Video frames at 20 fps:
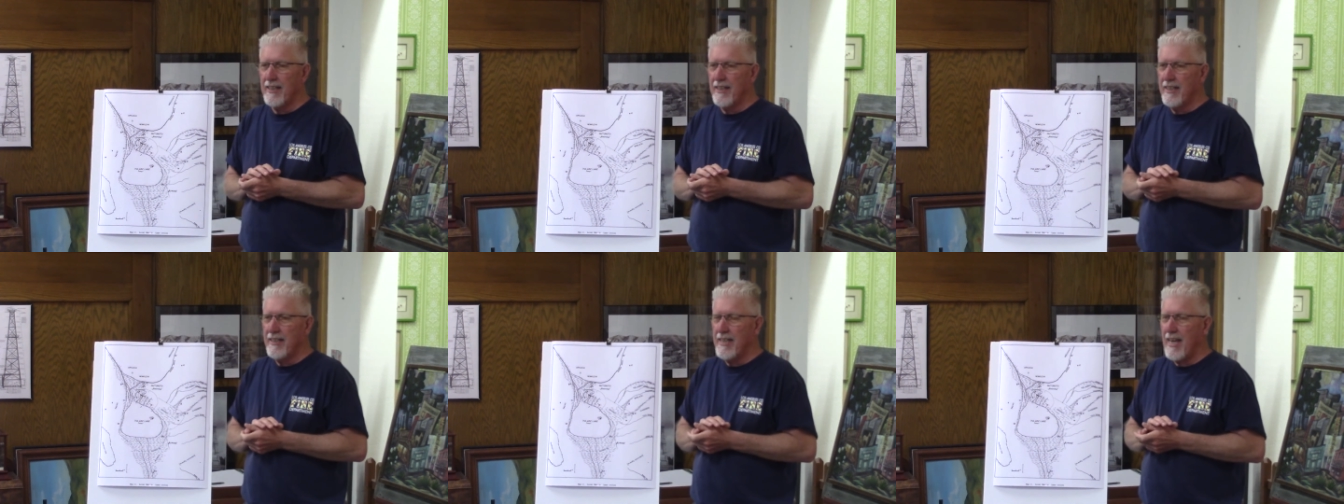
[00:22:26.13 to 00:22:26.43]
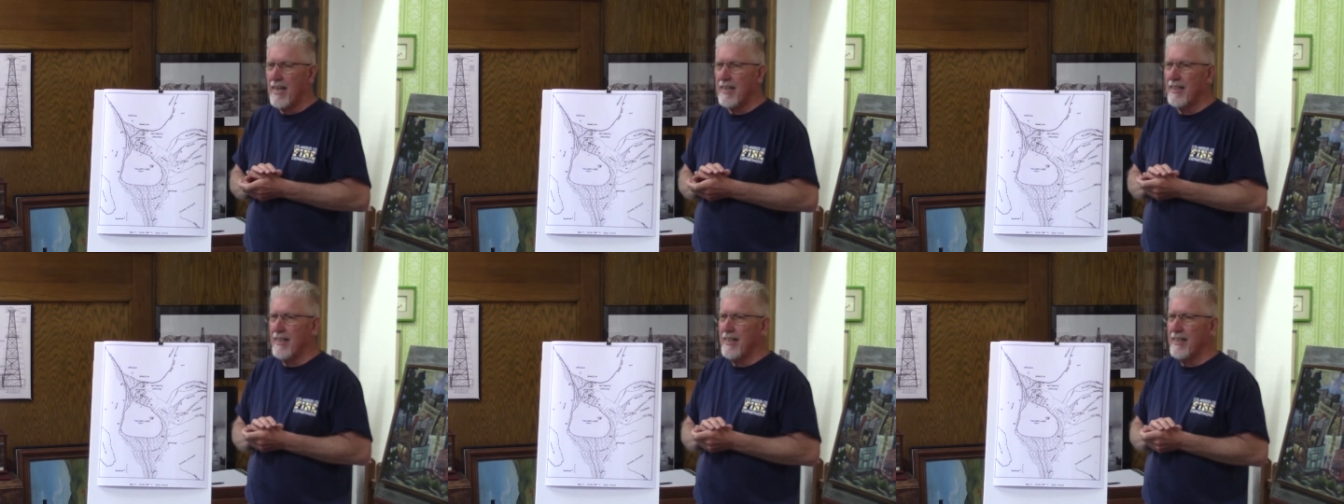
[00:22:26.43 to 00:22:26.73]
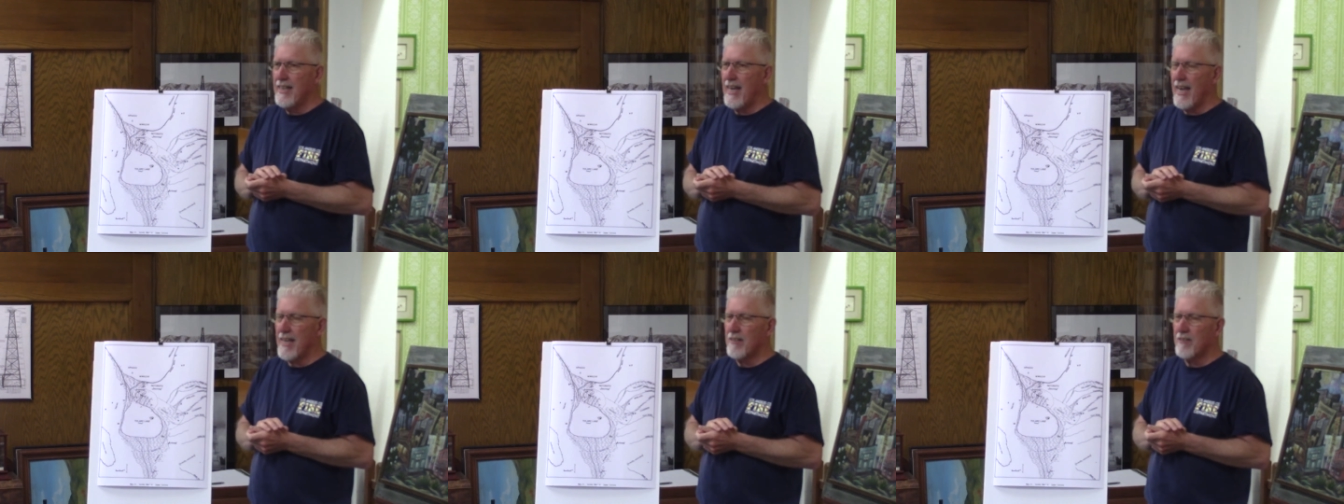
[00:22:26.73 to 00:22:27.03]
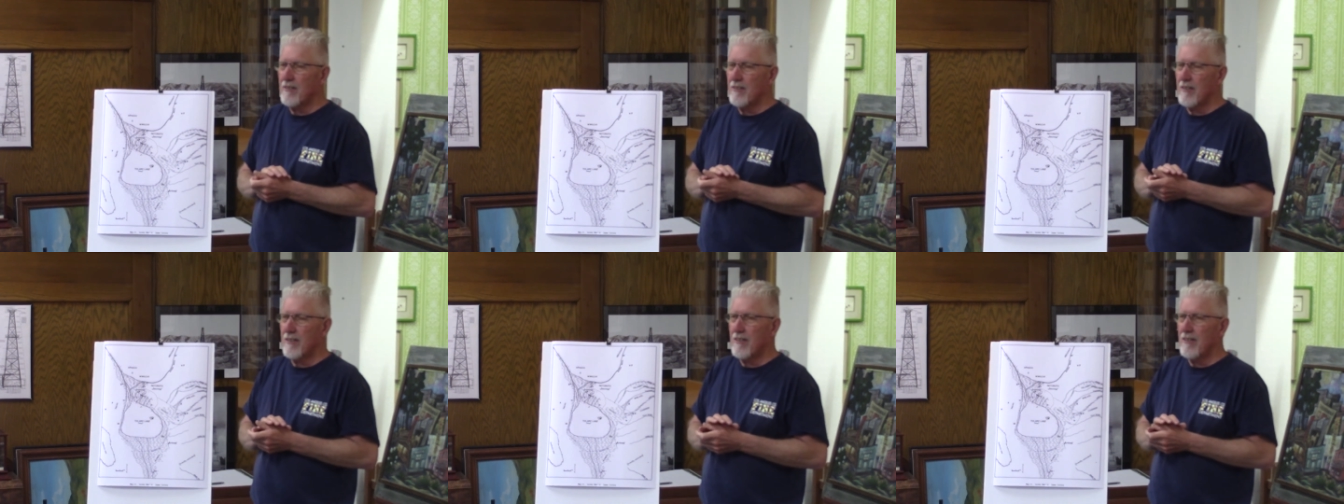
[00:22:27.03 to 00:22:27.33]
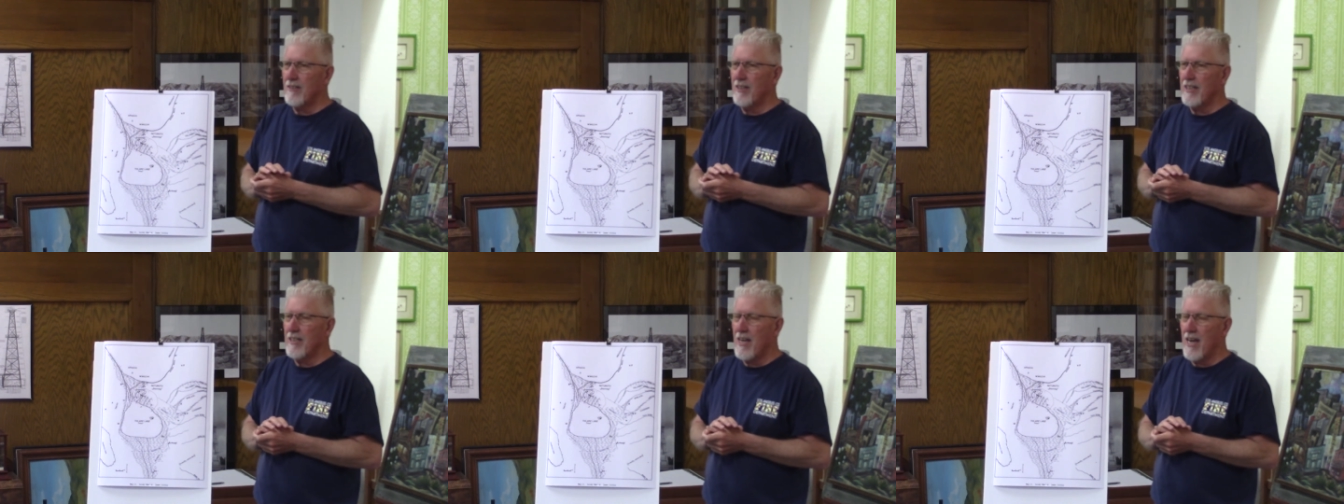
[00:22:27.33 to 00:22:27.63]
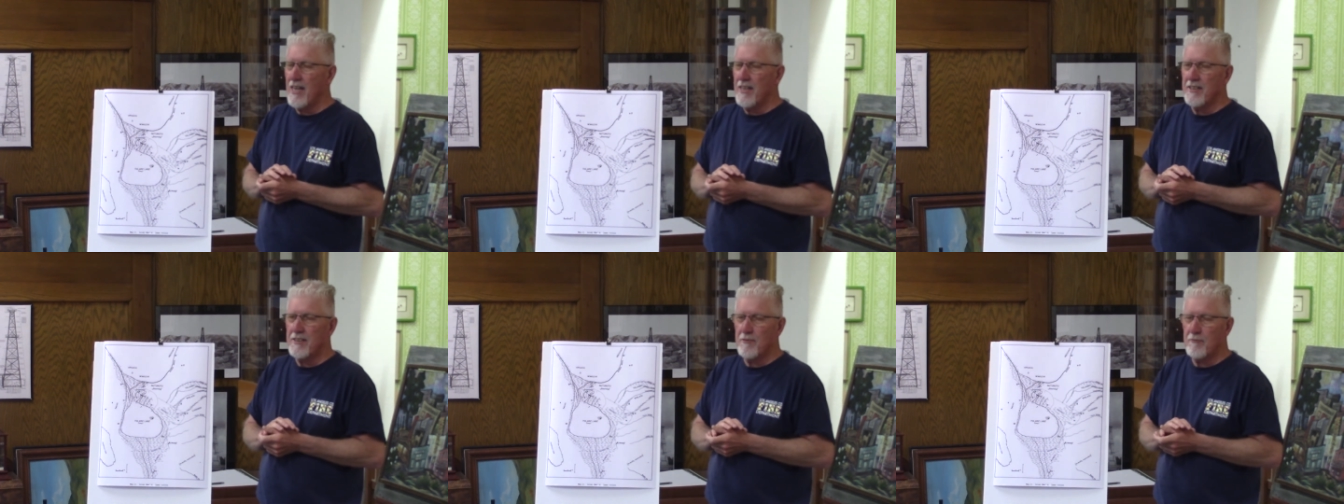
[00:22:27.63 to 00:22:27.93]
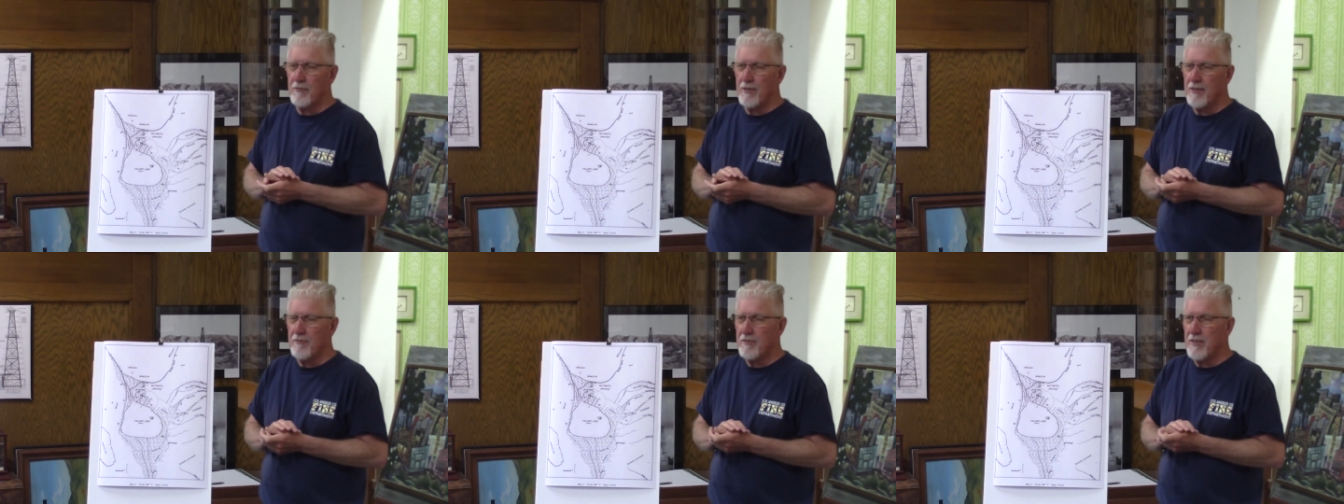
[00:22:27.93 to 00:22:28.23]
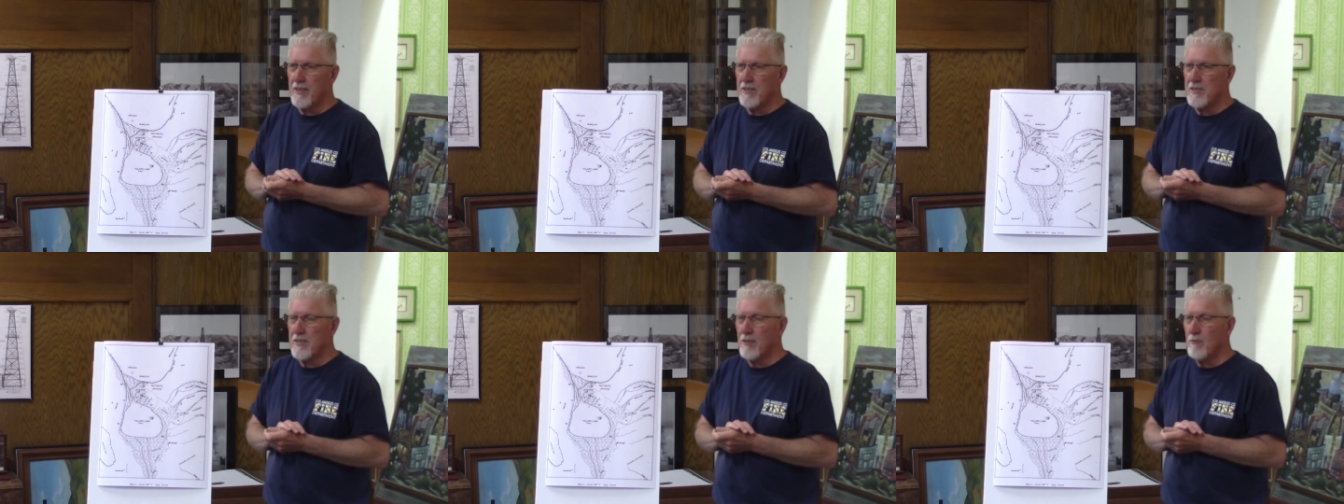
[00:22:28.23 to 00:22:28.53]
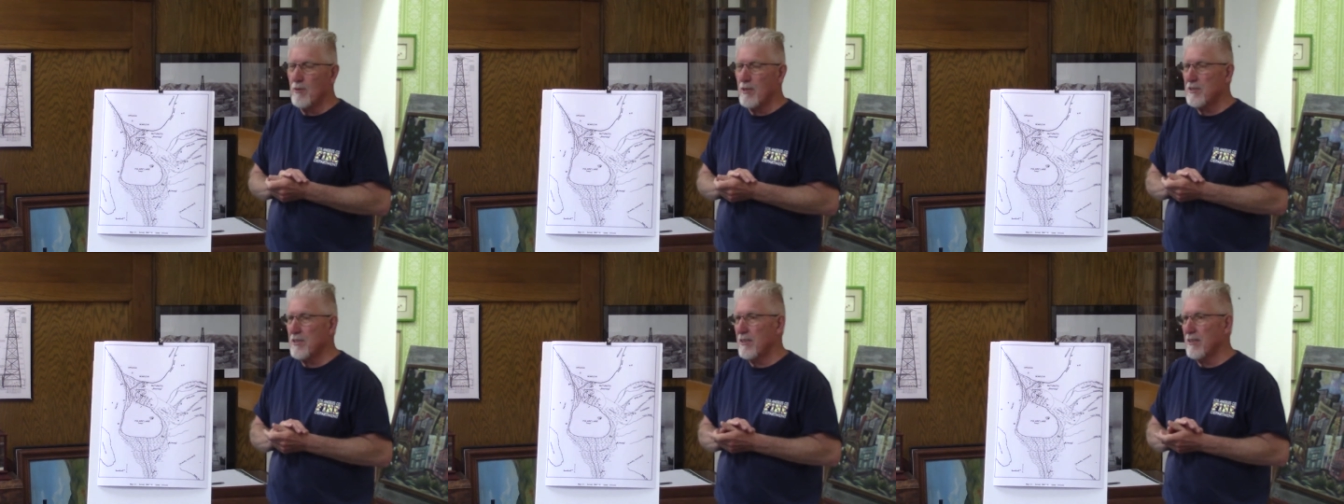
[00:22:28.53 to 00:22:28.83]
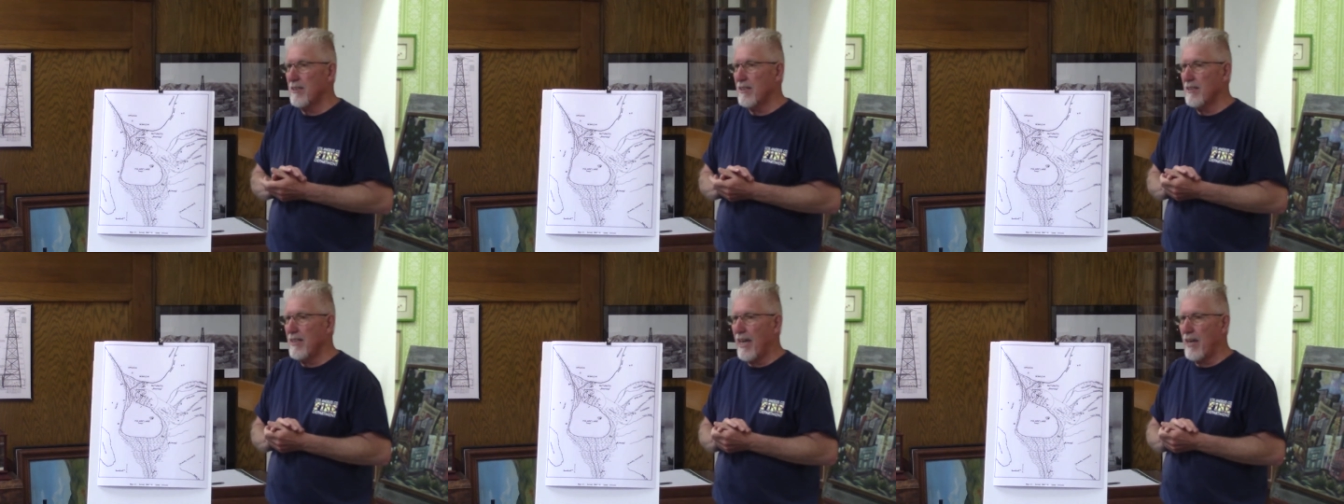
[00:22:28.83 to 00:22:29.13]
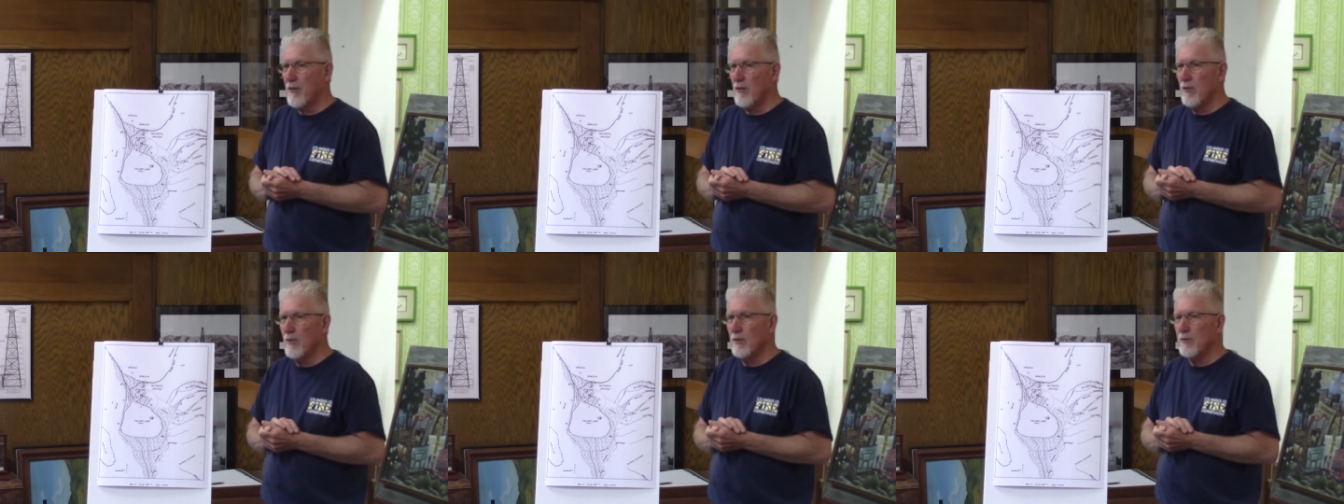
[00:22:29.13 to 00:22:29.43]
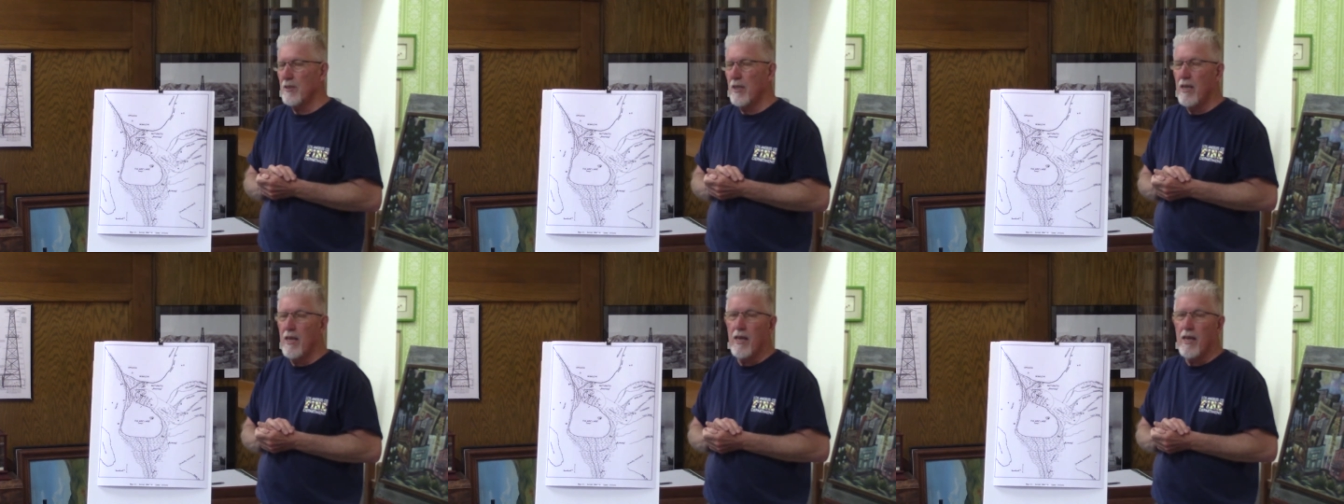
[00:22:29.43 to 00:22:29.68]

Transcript: he, he died early on in the 50s. He wasn't that old.